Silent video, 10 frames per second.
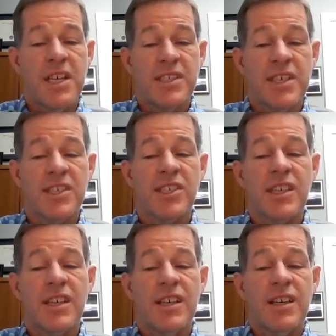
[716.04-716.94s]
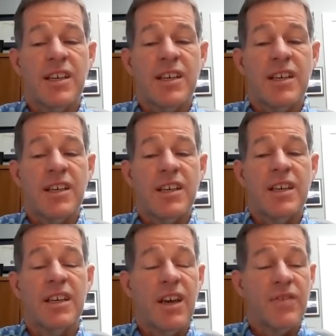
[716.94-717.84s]
Jesus
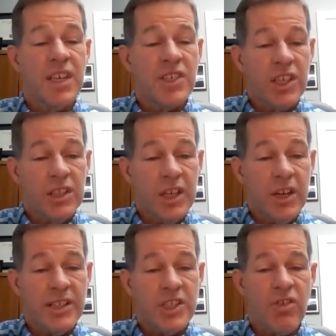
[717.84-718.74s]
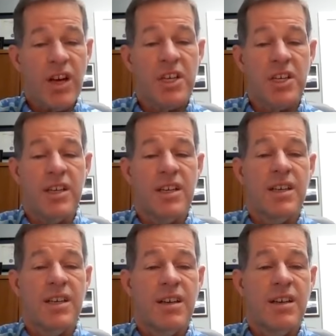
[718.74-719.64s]
gives us clear instruction
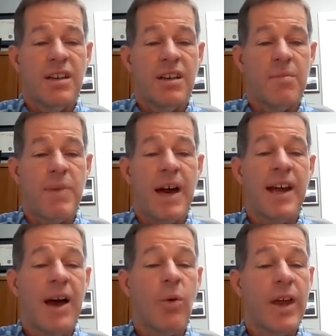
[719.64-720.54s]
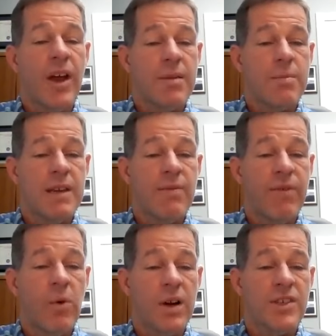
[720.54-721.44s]
about how we are to meet
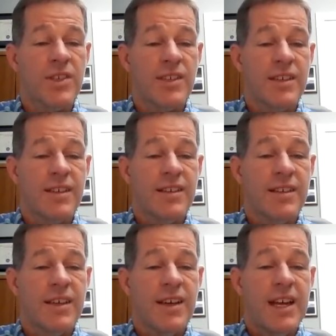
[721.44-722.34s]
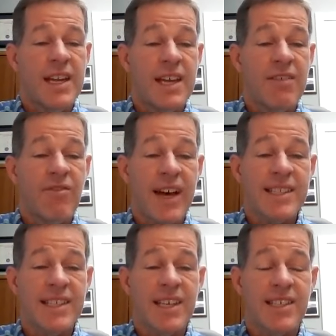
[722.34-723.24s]
force, and he
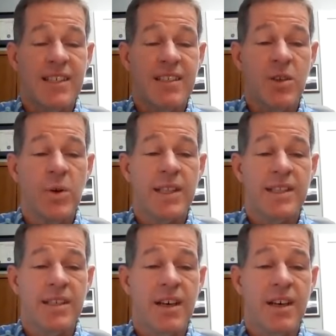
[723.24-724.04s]
invites us in doing